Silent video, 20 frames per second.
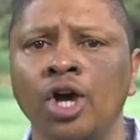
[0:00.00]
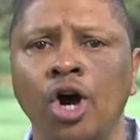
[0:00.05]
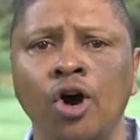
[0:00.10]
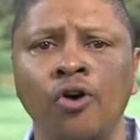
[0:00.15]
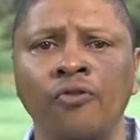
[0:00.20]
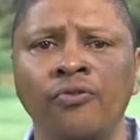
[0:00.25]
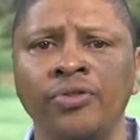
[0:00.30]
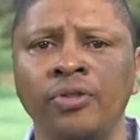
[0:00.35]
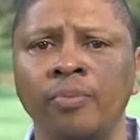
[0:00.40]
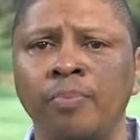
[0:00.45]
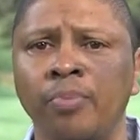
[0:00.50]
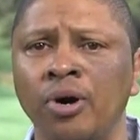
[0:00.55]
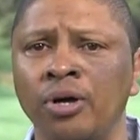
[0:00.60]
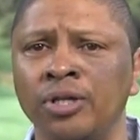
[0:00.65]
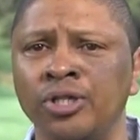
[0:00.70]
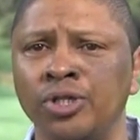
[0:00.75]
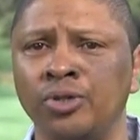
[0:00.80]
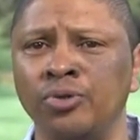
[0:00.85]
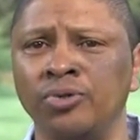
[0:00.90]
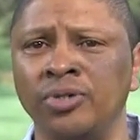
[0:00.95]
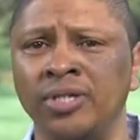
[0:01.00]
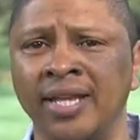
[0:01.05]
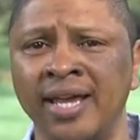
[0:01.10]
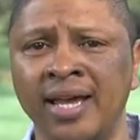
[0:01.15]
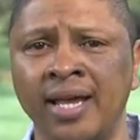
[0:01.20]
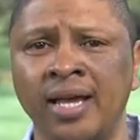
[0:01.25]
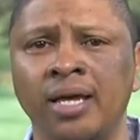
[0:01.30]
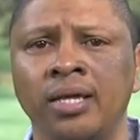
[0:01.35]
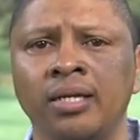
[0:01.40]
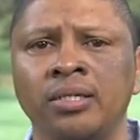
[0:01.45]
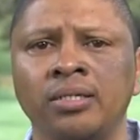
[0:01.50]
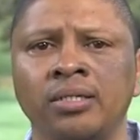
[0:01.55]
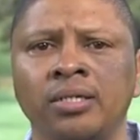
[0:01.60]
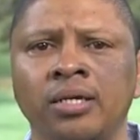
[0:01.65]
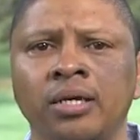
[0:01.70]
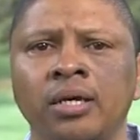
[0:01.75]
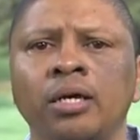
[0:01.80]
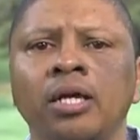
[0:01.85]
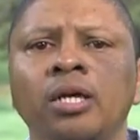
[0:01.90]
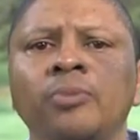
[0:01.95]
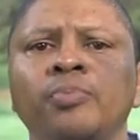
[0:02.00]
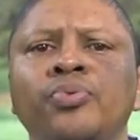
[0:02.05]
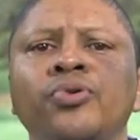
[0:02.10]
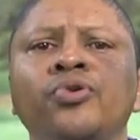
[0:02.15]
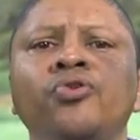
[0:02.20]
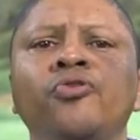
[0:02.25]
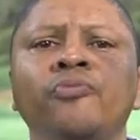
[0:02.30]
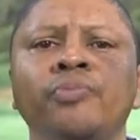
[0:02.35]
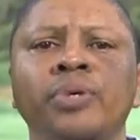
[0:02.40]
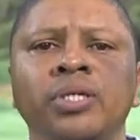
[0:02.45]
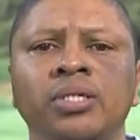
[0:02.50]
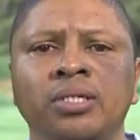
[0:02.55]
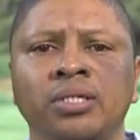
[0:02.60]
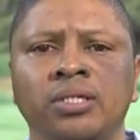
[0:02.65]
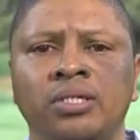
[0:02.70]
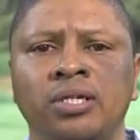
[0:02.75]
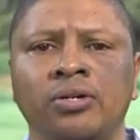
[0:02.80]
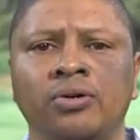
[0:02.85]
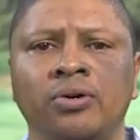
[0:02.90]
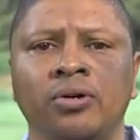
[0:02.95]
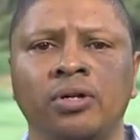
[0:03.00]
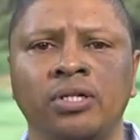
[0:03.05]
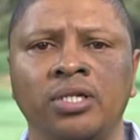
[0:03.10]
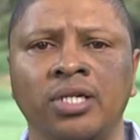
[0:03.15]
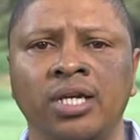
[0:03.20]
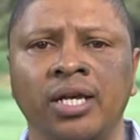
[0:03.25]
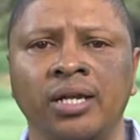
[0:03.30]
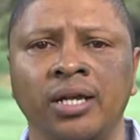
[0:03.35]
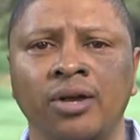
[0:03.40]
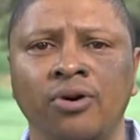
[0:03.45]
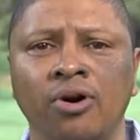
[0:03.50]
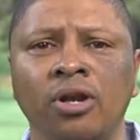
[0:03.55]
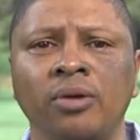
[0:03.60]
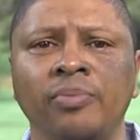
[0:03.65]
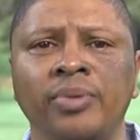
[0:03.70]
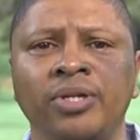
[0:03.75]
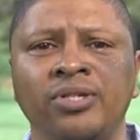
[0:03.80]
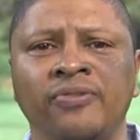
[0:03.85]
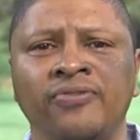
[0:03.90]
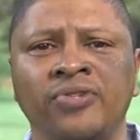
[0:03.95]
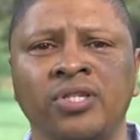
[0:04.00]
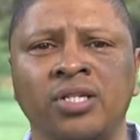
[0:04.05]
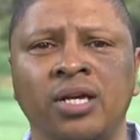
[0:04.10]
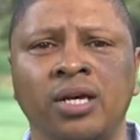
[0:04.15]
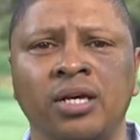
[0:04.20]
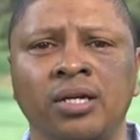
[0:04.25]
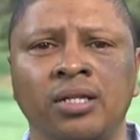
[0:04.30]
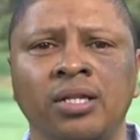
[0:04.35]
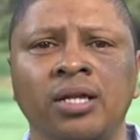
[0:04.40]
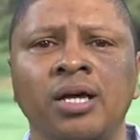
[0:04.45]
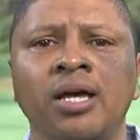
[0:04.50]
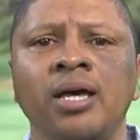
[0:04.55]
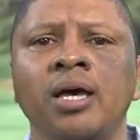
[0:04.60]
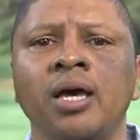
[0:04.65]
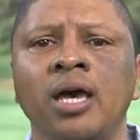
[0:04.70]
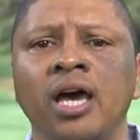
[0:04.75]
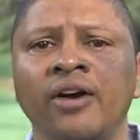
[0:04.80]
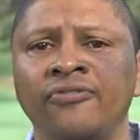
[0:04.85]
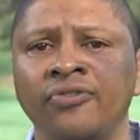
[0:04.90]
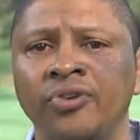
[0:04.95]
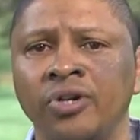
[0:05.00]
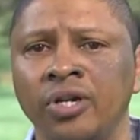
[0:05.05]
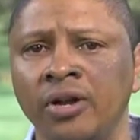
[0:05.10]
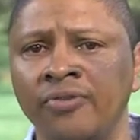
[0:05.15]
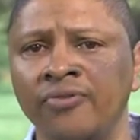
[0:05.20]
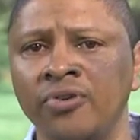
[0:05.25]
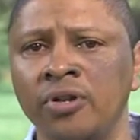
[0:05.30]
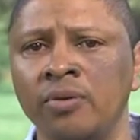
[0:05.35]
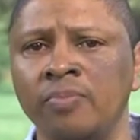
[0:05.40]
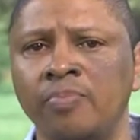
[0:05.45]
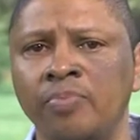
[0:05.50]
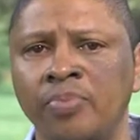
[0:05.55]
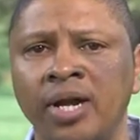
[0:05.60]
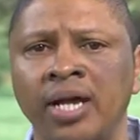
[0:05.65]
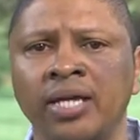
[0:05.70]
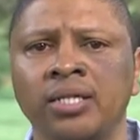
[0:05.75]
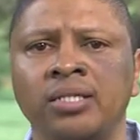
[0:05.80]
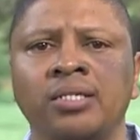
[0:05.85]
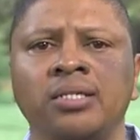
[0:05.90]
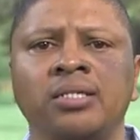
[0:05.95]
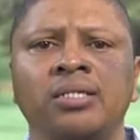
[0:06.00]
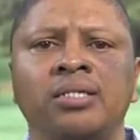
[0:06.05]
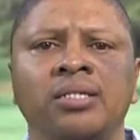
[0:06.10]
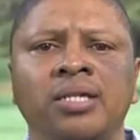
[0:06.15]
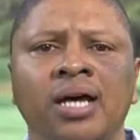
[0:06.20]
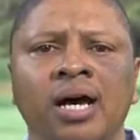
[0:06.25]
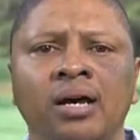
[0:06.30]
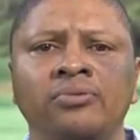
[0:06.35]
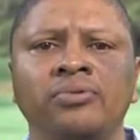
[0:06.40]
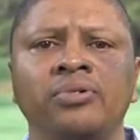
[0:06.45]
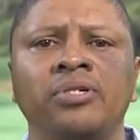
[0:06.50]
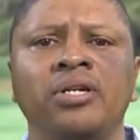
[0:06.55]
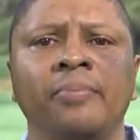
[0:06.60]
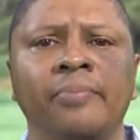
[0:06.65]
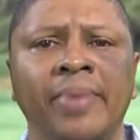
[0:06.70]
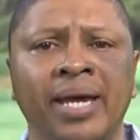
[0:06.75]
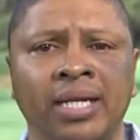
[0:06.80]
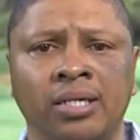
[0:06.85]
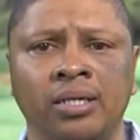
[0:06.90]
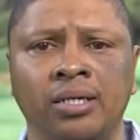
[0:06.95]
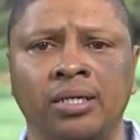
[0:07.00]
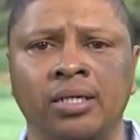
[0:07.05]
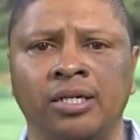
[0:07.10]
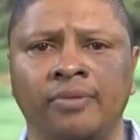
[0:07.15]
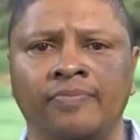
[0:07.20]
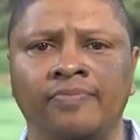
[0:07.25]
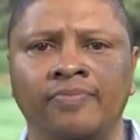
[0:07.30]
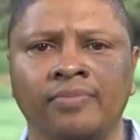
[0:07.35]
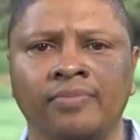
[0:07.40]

over the past two decades, improvements in technology and economies of scale have driven prices down dramatically.